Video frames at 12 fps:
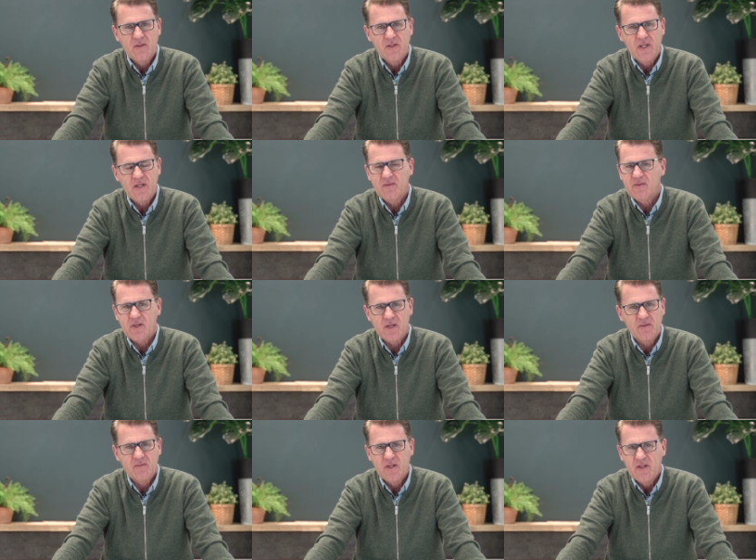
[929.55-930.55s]

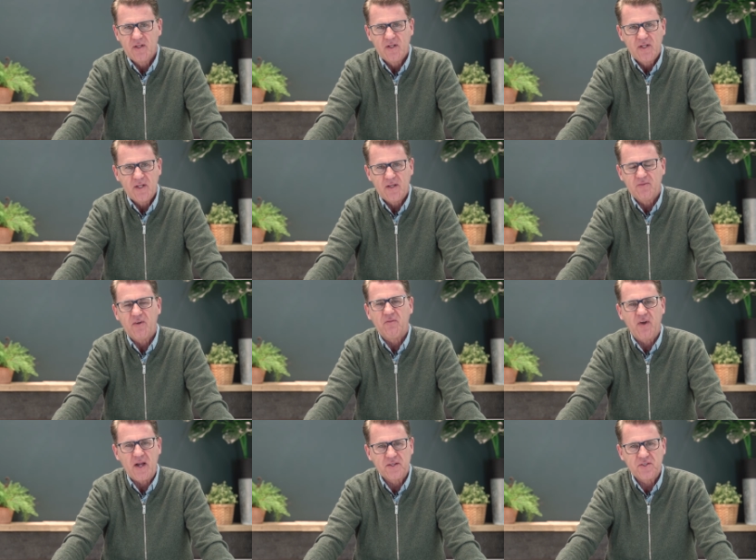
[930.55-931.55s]
even if I
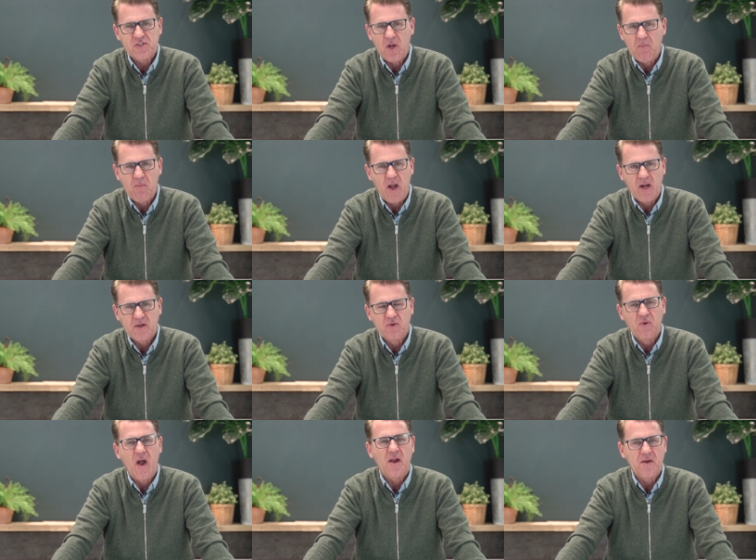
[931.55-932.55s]
find somebody
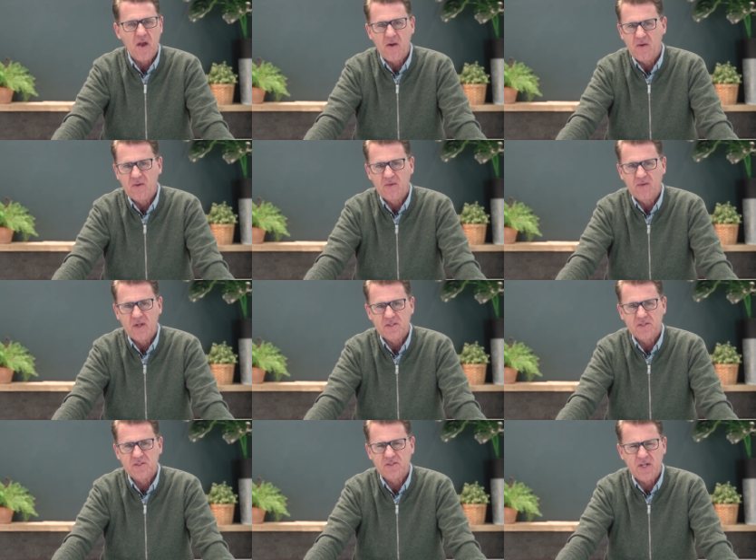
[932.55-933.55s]
who I know
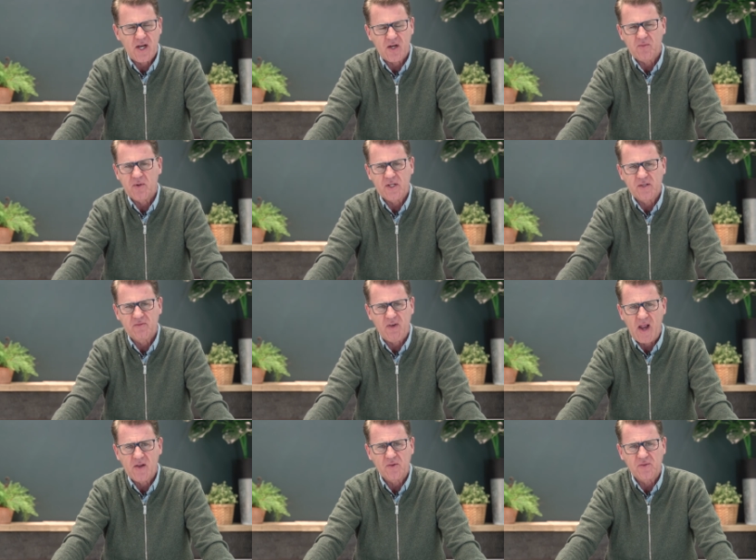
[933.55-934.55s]
has terribly
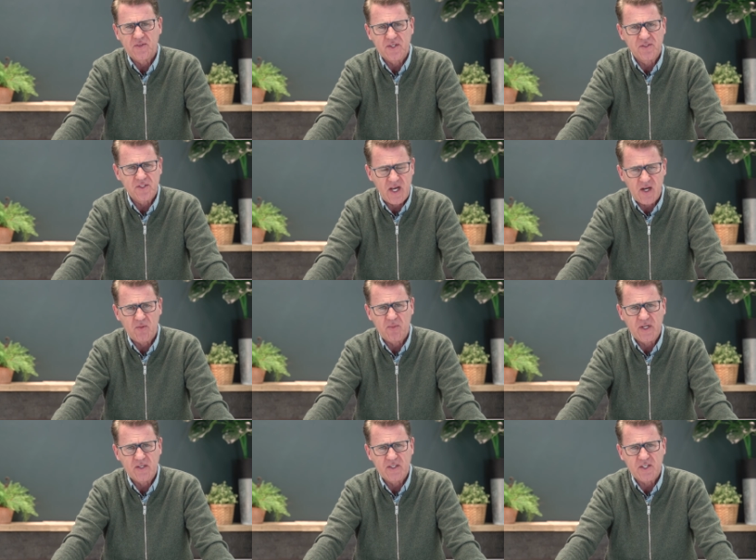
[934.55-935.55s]
failed and
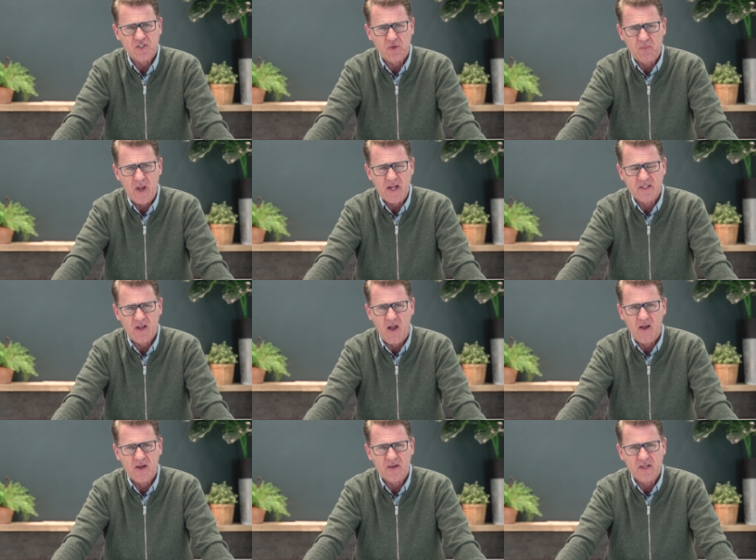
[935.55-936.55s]
terribly disobeyed
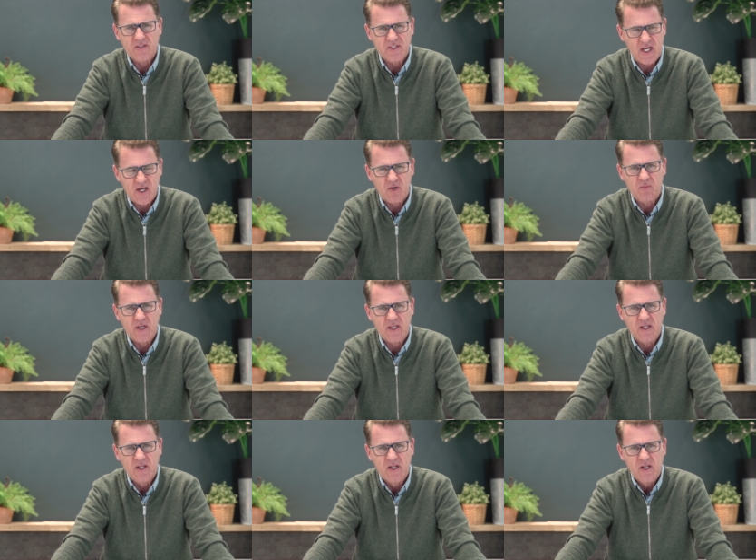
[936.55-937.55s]
God and
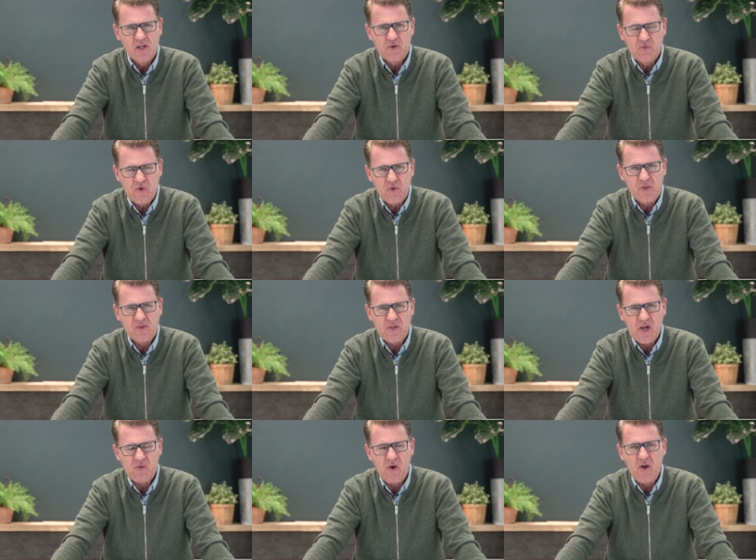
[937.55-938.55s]
terribly ruined
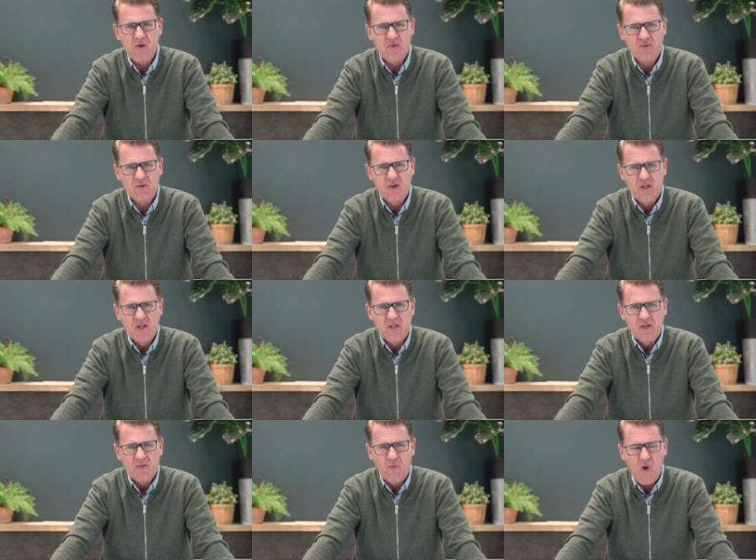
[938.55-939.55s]
their own
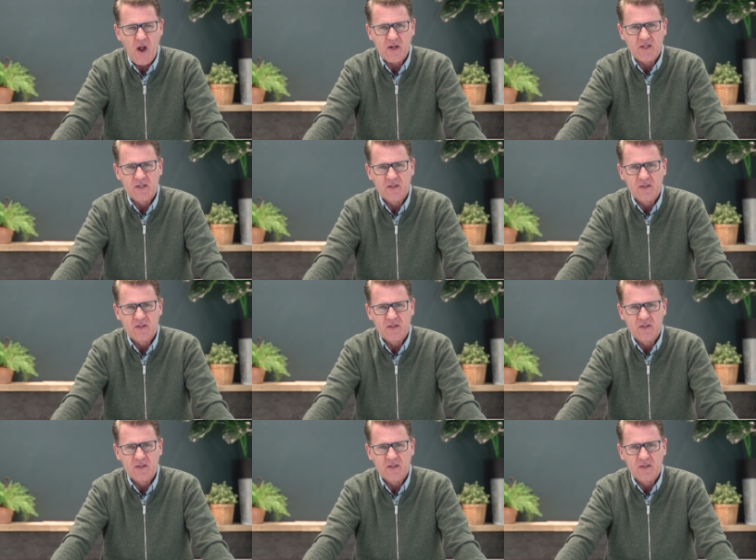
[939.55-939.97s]
walk,